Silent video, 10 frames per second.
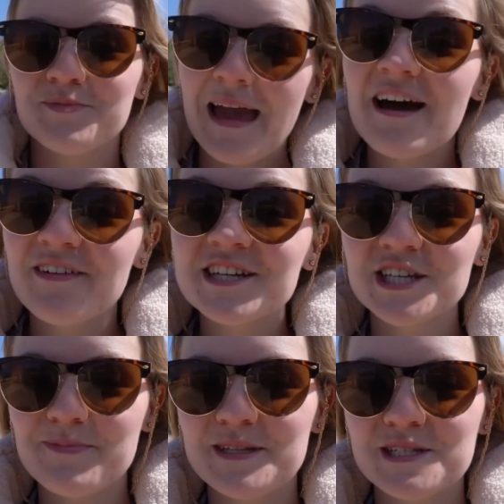So we have
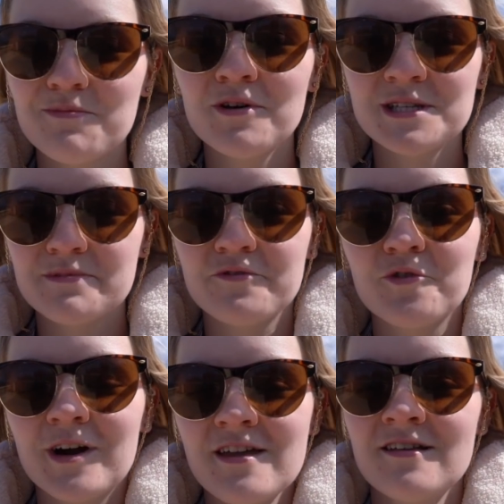actually been to Malta
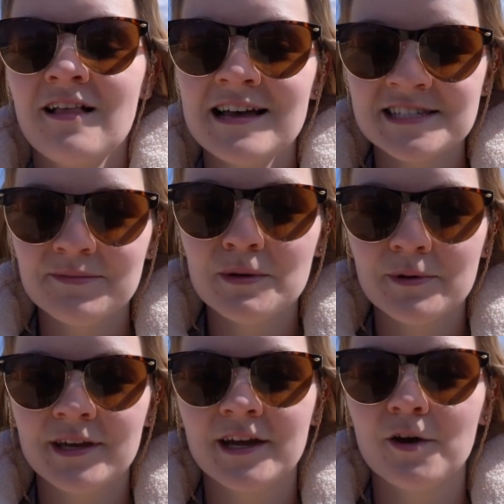before, and the last time we were
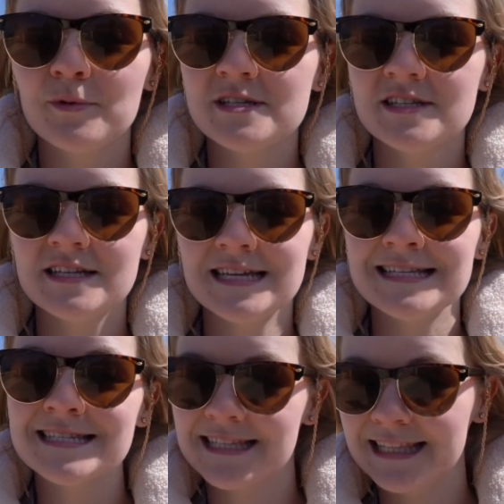here, we stayed
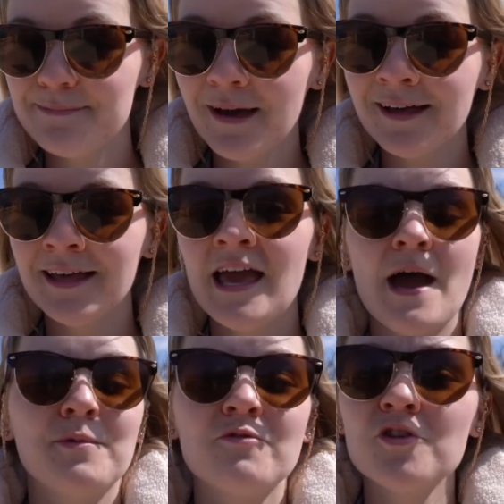in Sliema,
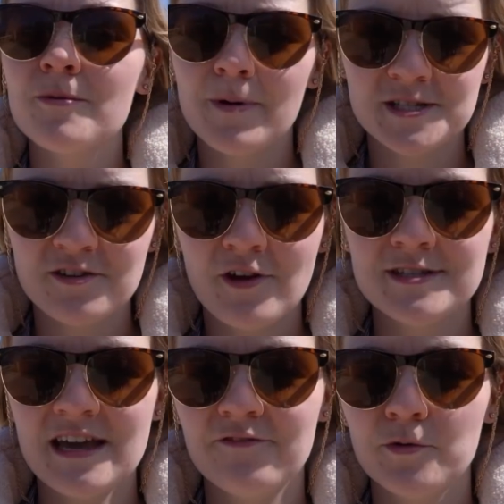and we rode the bus
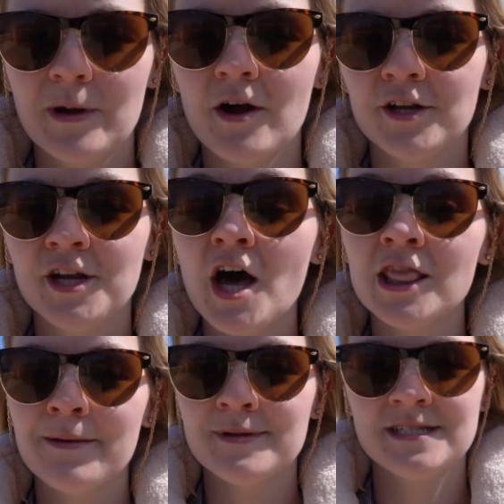around everywhere on an
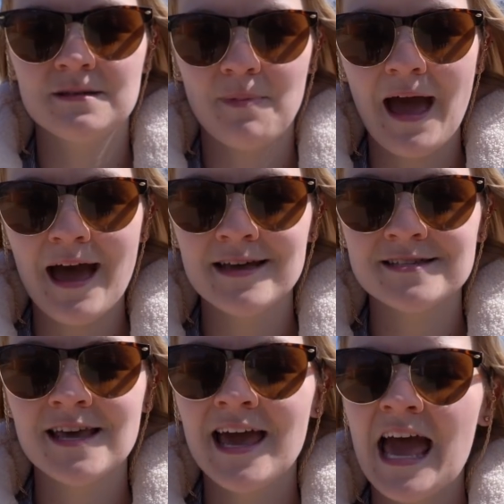unlimited
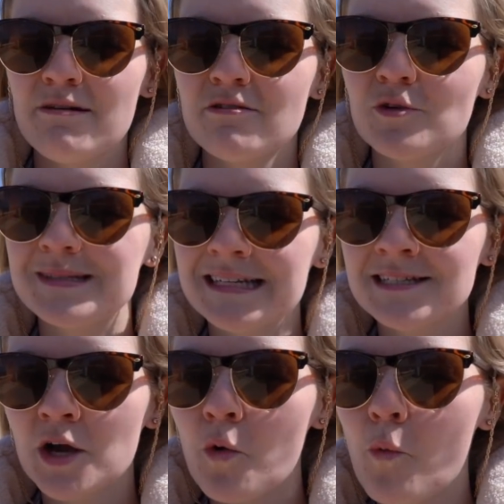pass. However, we
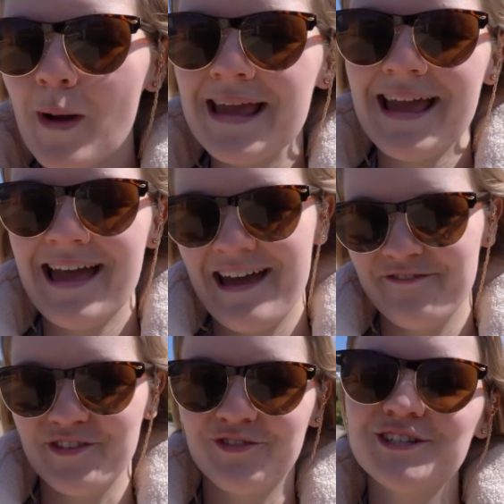didn't quite
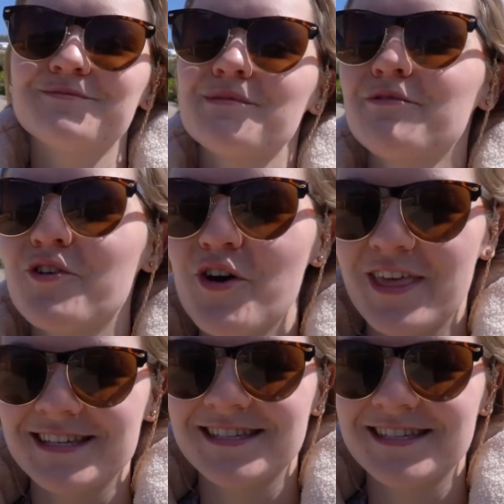have the freedom that we've got this